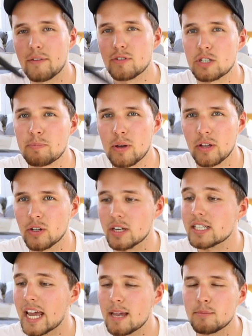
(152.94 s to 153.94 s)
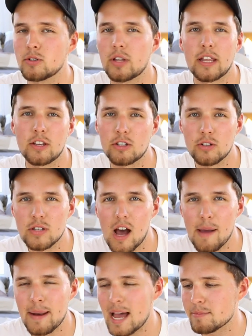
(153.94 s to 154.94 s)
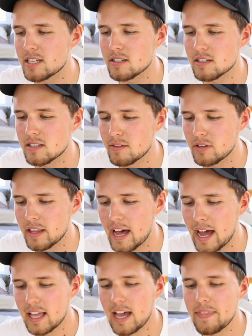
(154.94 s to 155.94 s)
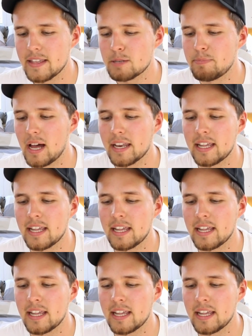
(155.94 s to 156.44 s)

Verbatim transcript: for just putting on a table, then you can do time lapses and stuff like that. And this button